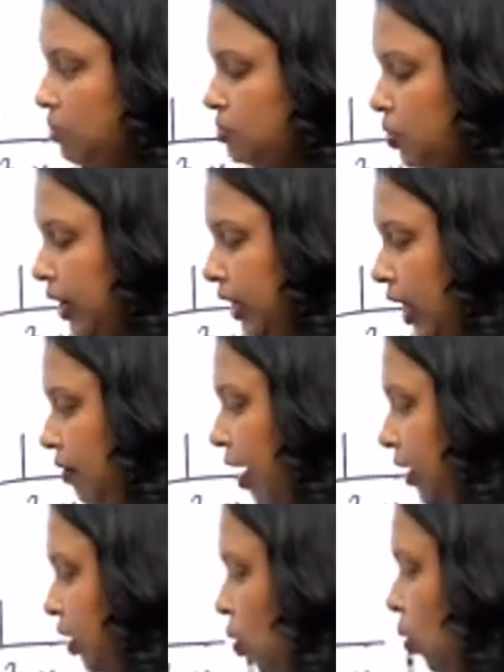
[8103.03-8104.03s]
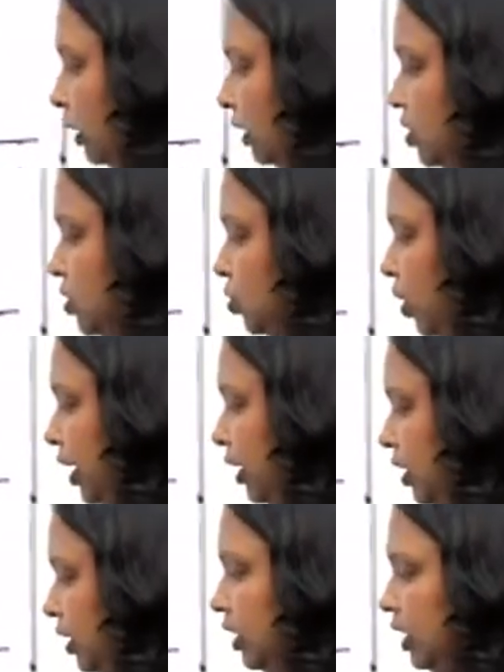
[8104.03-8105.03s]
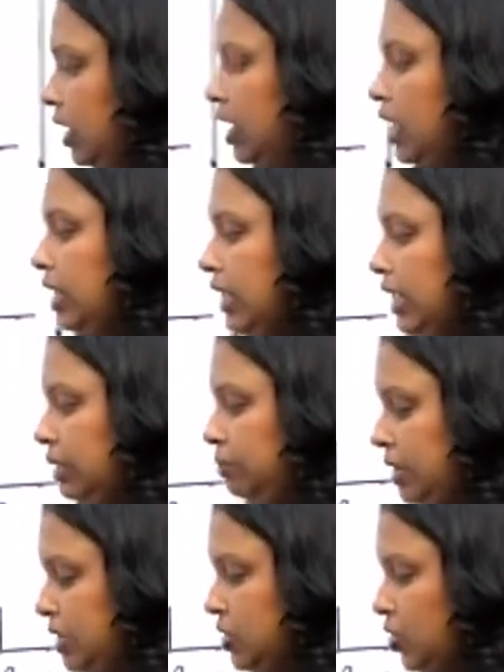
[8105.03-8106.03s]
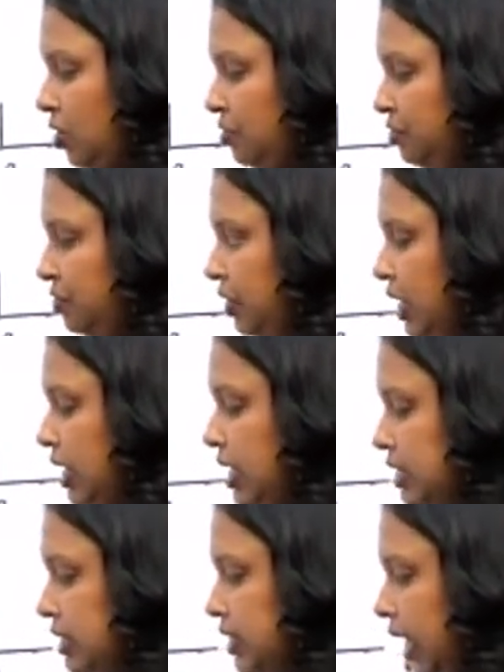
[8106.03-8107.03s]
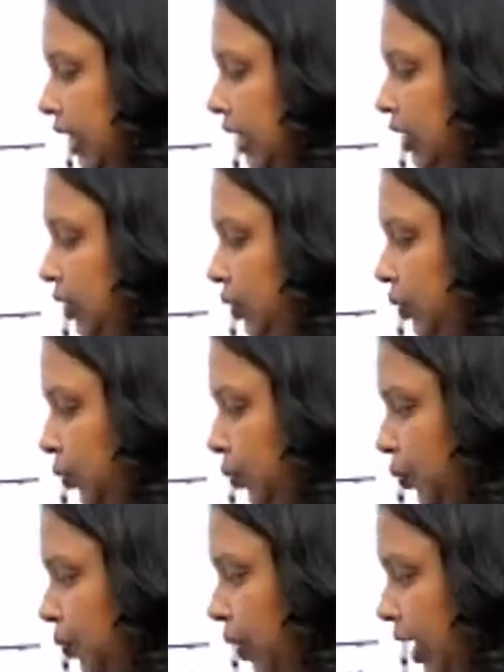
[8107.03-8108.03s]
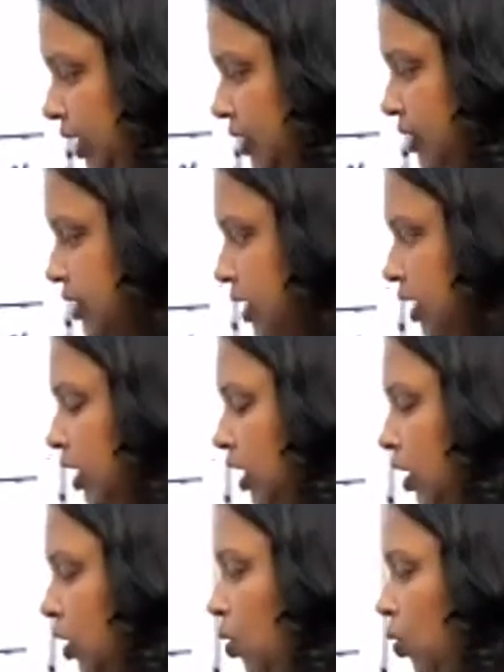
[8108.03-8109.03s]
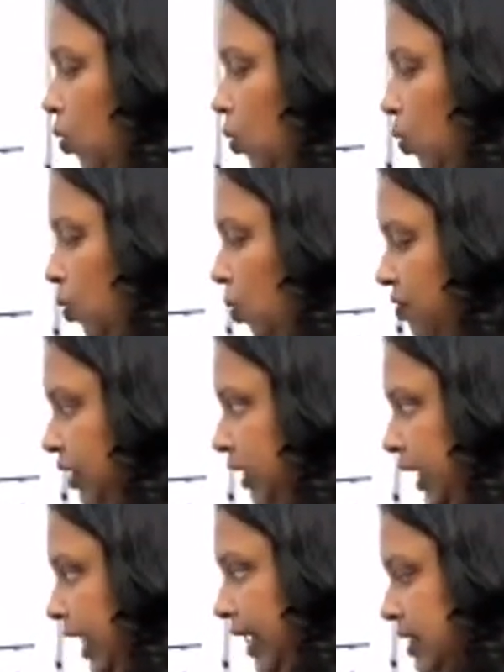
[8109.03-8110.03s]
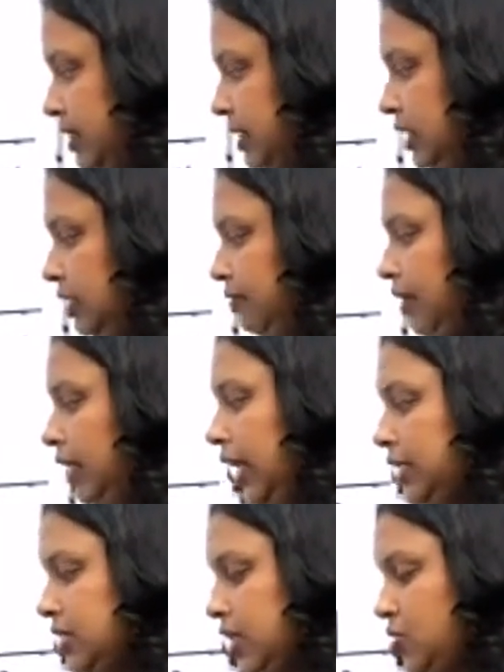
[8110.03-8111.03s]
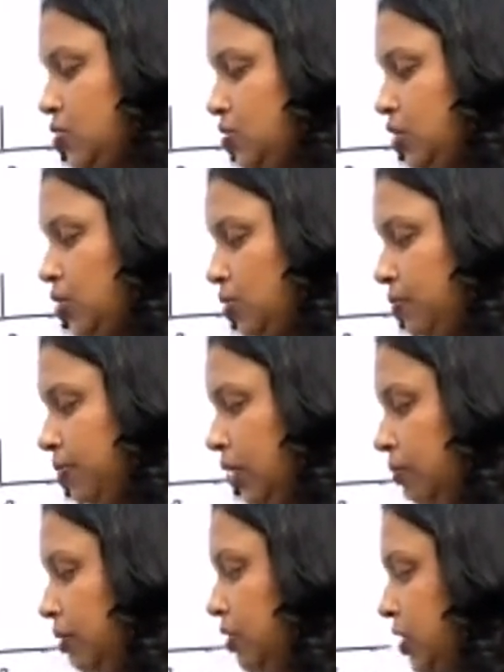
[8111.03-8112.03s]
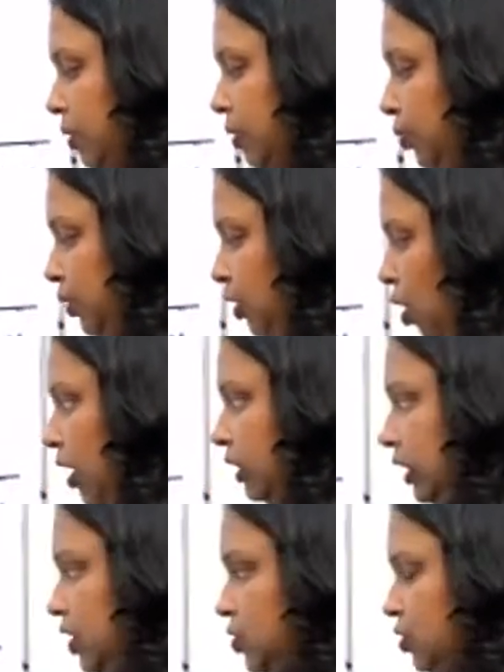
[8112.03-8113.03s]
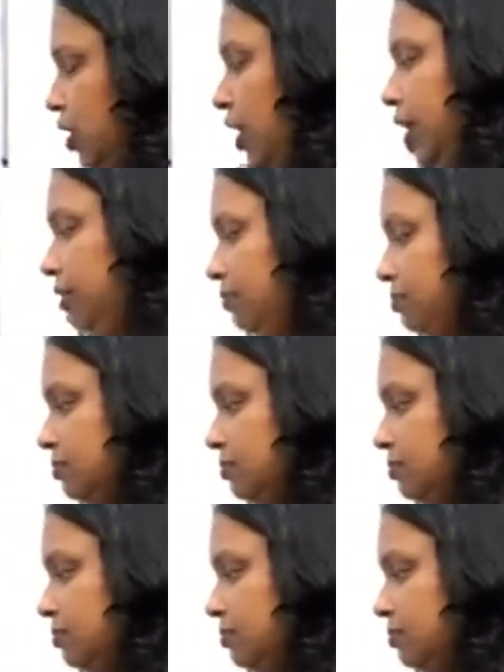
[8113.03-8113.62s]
term. So I can write the whole thing squared. Limits of sin 2x over x when x tends to 0. Because I put whole thing squared here.